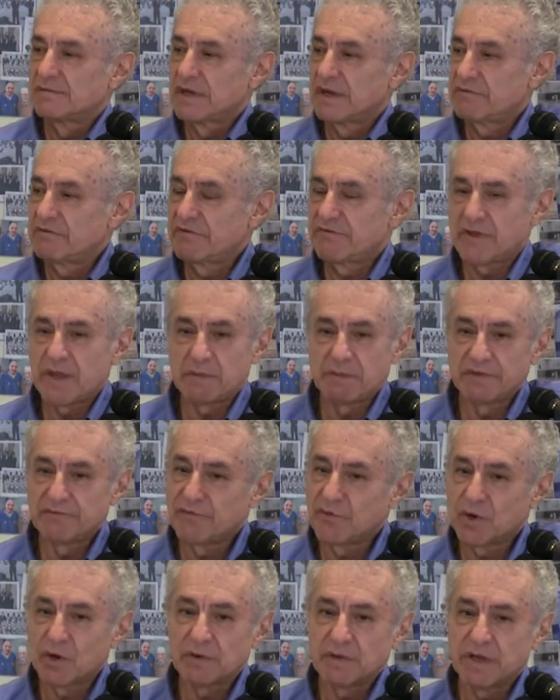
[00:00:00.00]
every family
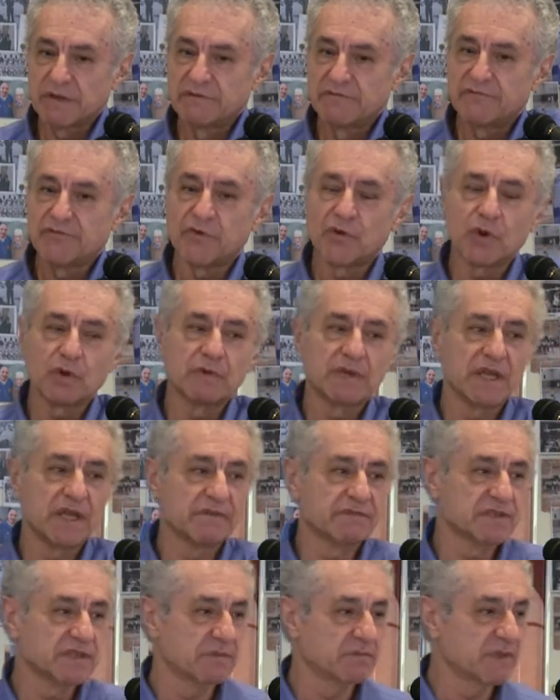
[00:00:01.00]
four would
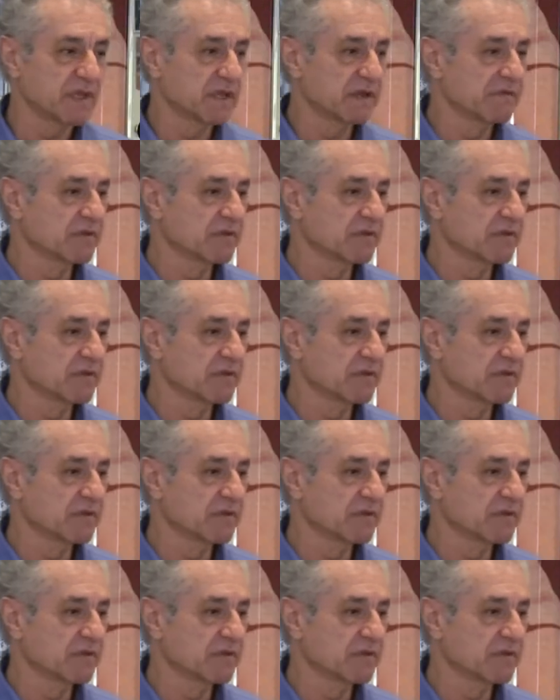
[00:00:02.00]
have something